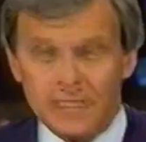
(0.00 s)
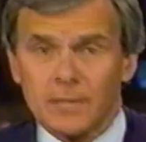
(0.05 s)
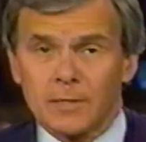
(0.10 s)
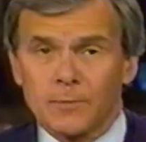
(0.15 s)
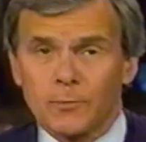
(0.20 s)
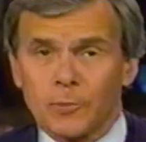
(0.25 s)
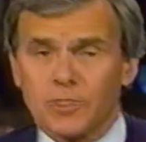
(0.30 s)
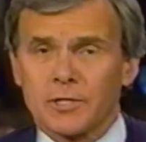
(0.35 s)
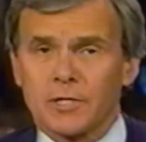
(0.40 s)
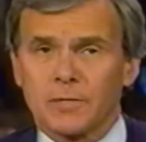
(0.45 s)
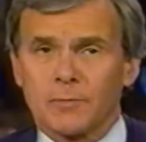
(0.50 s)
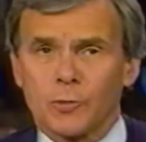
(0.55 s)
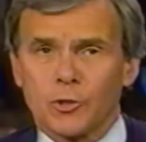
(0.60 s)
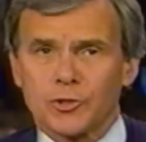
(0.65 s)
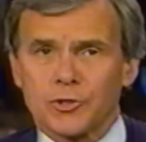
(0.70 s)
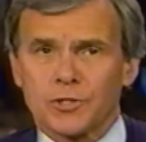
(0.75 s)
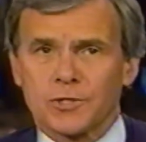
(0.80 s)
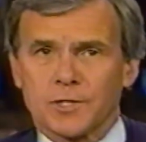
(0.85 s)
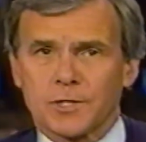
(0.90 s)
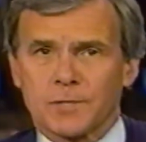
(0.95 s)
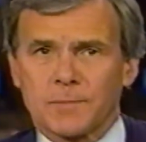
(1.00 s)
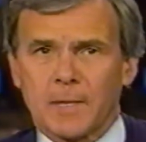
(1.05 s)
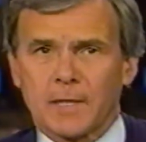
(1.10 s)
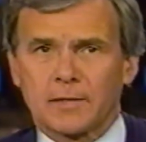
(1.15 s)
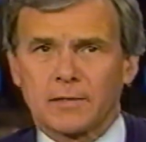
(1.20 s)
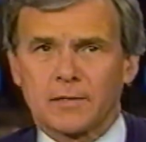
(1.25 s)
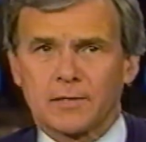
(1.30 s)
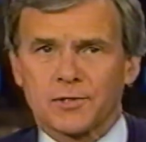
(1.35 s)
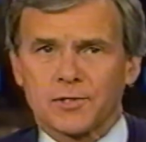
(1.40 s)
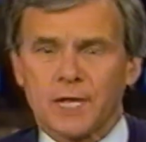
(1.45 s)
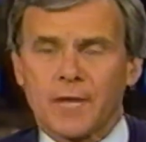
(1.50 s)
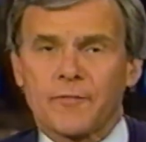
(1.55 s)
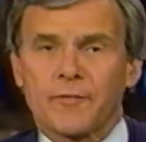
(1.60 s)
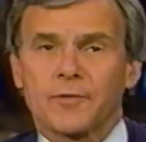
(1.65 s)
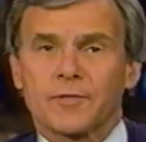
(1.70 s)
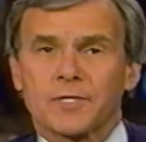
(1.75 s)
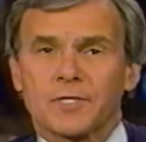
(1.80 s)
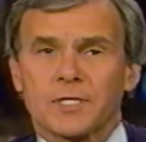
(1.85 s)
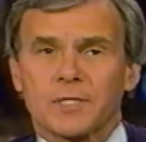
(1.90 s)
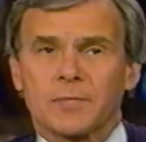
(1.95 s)
President Bush is expected to sign the
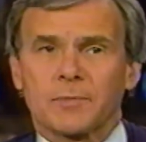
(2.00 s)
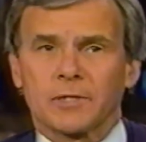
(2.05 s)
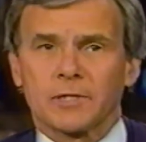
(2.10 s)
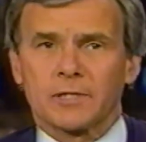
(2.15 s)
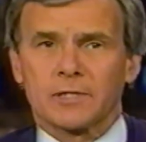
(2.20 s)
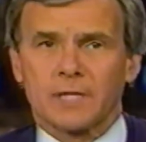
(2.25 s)
Disabilities